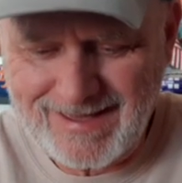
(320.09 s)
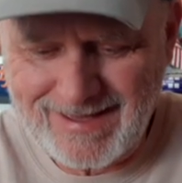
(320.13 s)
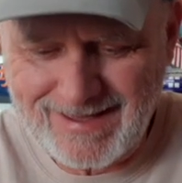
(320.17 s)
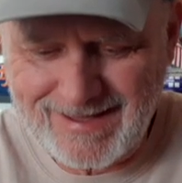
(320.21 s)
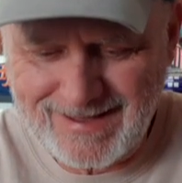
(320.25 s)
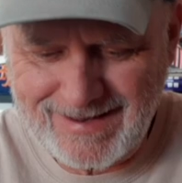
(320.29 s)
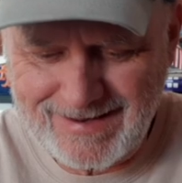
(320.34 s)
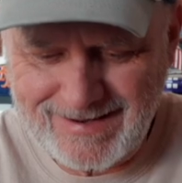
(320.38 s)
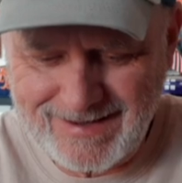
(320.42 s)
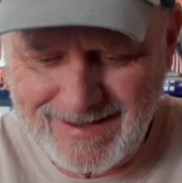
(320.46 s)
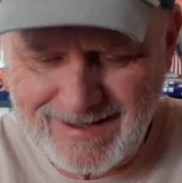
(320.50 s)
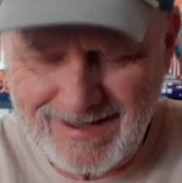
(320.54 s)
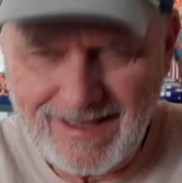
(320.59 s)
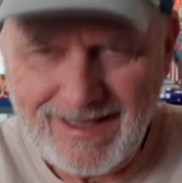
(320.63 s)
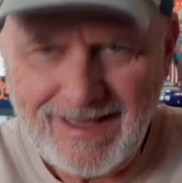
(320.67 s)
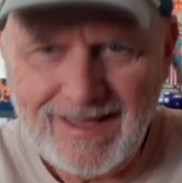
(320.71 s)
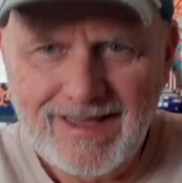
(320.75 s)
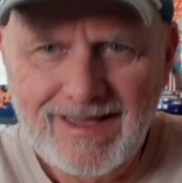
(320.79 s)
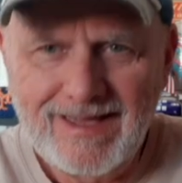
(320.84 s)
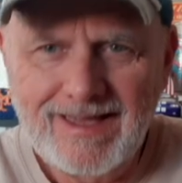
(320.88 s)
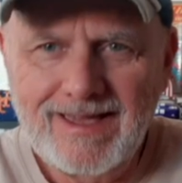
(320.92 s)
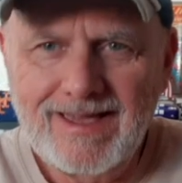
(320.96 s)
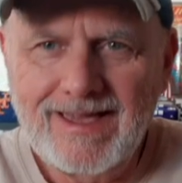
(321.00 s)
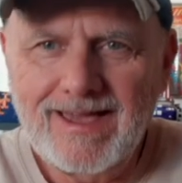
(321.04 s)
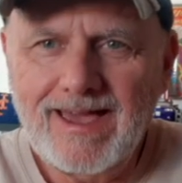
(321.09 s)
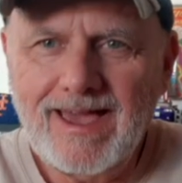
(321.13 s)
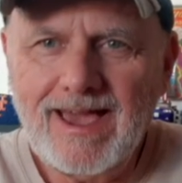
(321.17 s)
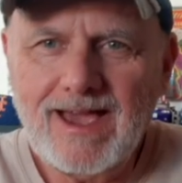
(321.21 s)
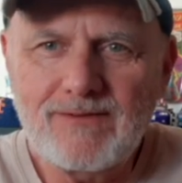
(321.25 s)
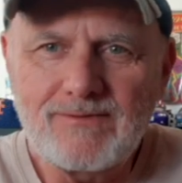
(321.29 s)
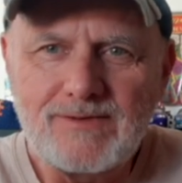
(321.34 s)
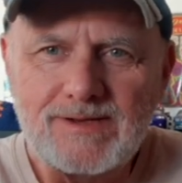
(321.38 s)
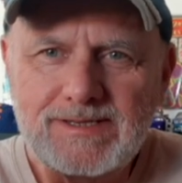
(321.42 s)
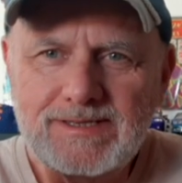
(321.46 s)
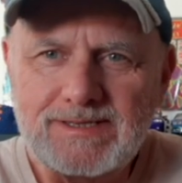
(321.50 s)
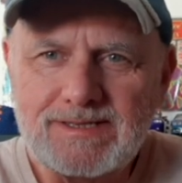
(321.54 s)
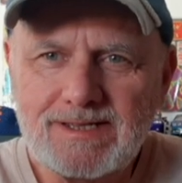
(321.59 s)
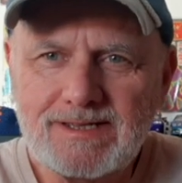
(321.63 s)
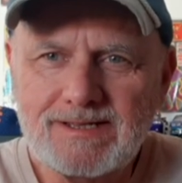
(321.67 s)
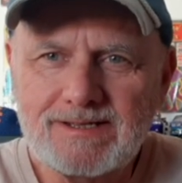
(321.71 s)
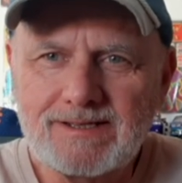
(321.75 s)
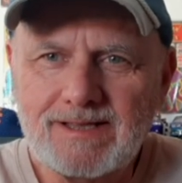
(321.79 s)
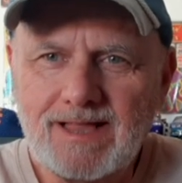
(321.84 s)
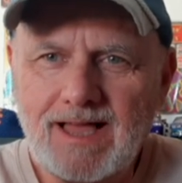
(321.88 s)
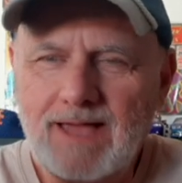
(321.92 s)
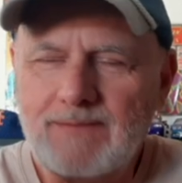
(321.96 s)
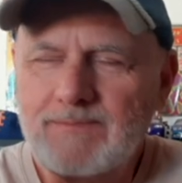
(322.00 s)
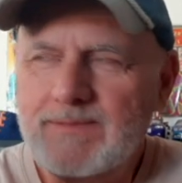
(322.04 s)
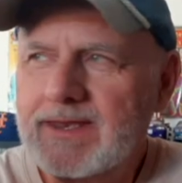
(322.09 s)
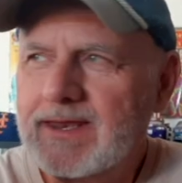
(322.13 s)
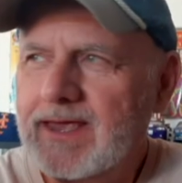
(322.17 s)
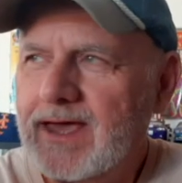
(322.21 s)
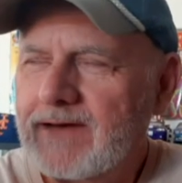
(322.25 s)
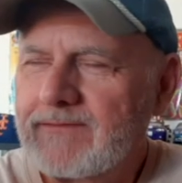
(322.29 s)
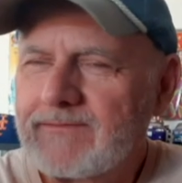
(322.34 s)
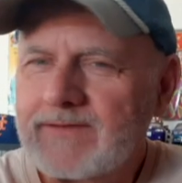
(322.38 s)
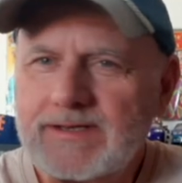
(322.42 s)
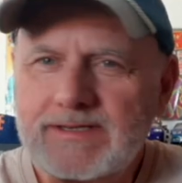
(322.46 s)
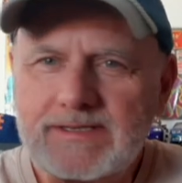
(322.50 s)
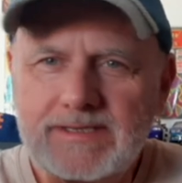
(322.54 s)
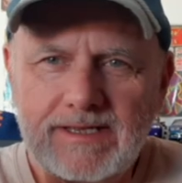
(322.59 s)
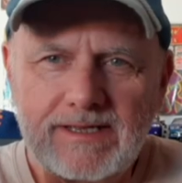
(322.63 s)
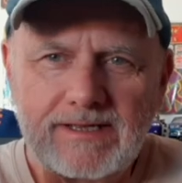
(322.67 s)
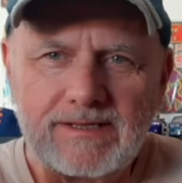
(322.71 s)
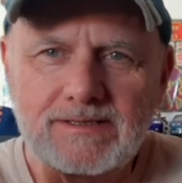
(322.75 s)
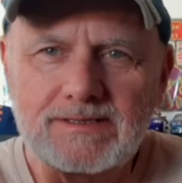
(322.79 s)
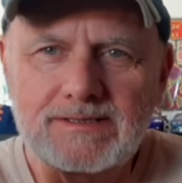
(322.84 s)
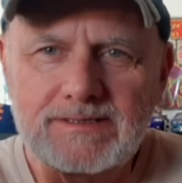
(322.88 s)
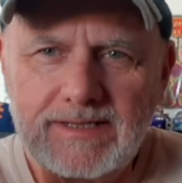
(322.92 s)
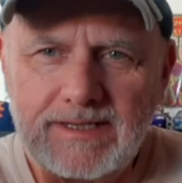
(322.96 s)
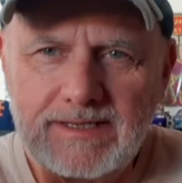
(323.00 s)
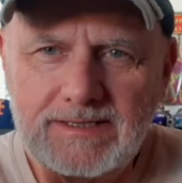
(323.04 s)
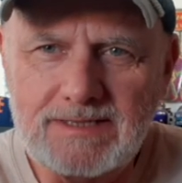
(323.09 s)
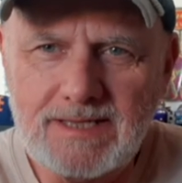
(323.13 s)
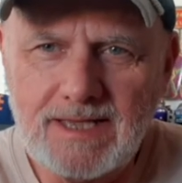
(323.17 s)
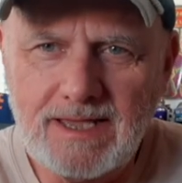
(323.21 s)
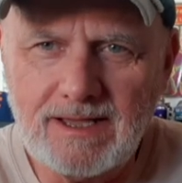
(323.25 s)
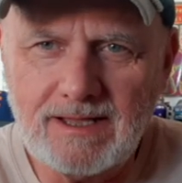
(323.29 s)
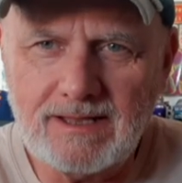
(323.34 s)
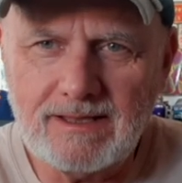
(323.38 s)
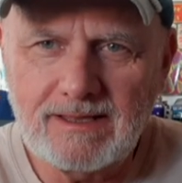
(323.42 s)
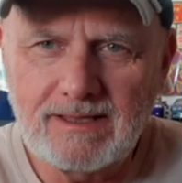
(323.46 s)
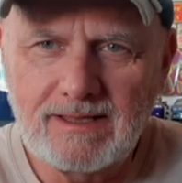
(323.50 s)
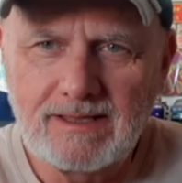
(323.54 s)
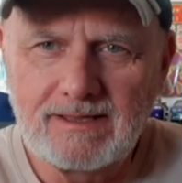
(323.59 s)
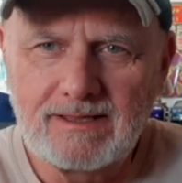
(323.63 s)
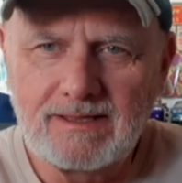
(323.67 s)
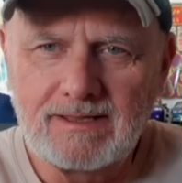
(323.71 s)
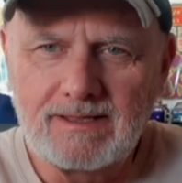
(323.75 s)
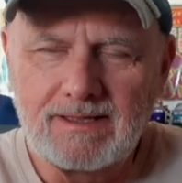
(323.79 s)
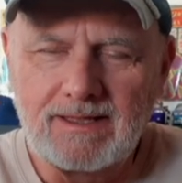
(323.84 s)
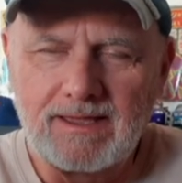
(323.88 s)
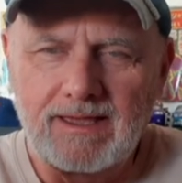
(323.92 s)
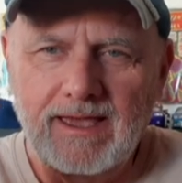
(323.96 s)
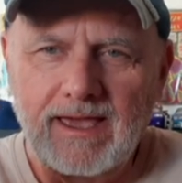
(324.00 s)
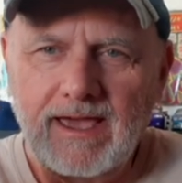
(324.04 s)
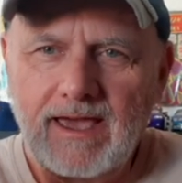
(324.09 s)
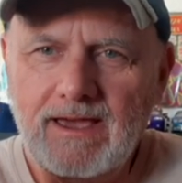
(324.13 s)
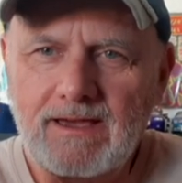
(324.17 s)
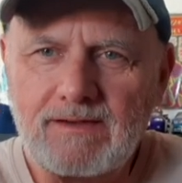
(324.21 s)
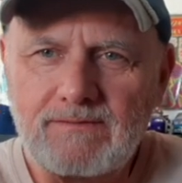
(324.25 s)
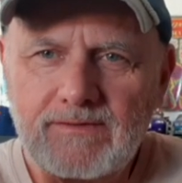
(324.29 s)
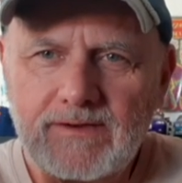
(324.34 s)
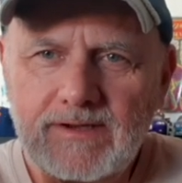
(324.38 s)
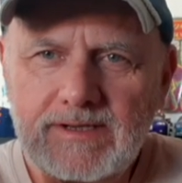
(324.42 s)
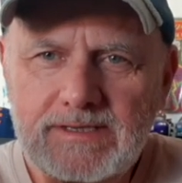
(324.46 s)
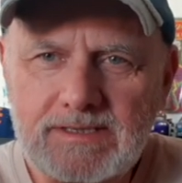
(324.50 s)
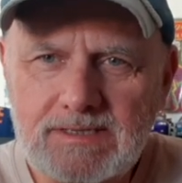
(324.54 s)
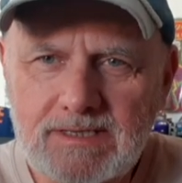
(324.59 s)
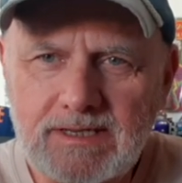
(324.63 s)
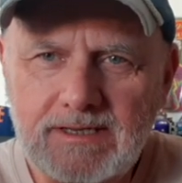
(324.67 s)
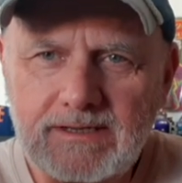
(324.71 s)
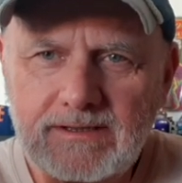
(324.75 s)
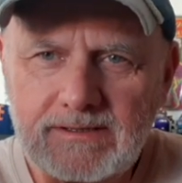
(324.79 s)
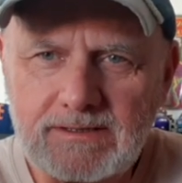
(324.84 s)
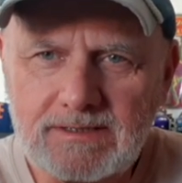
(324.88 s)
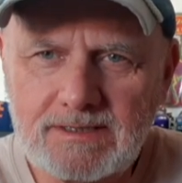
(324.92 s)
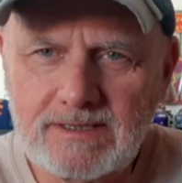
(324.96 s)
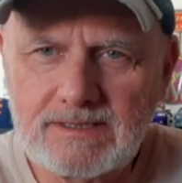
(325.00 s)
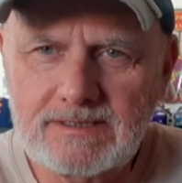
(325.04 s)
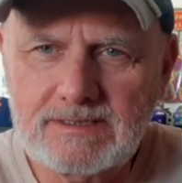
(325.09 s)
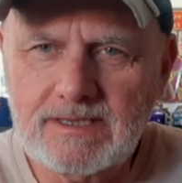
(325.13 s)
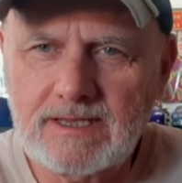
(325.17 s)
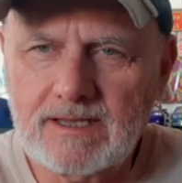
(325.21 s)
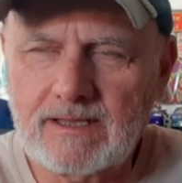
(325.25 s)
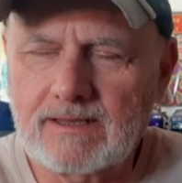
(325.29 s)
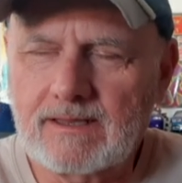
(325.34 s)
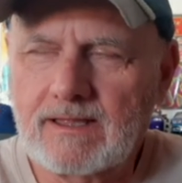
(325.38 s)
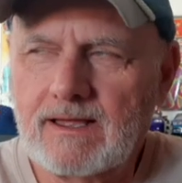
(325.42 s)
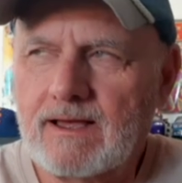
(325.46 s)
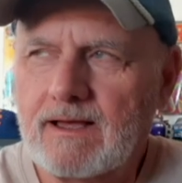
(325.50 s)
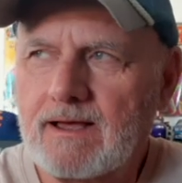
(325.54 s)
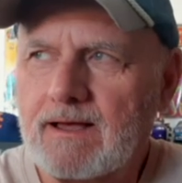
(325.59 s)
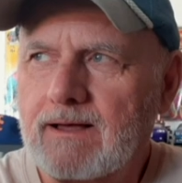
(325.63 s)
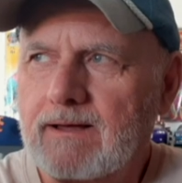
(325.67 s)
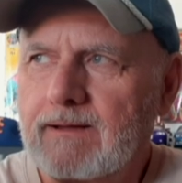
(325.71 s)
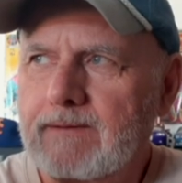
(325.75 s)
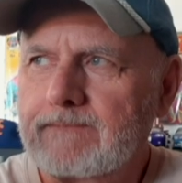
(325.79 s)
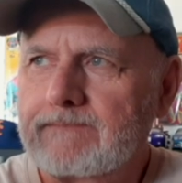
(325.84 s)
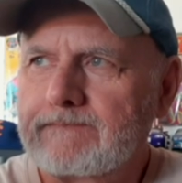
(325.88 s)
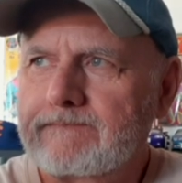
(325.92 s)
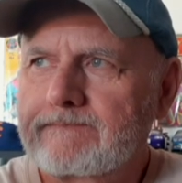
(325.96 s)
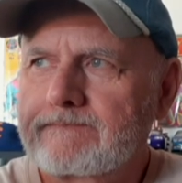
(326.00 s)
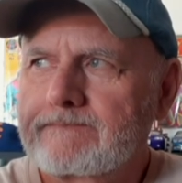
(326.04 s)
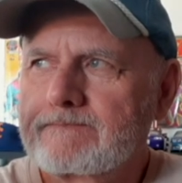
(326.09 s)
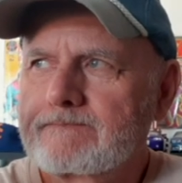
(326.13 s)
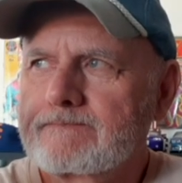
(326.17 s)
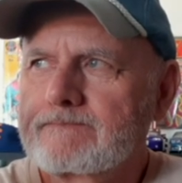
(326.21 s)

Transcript: and uh, every single, I mean, every single detail, every single detail. Um,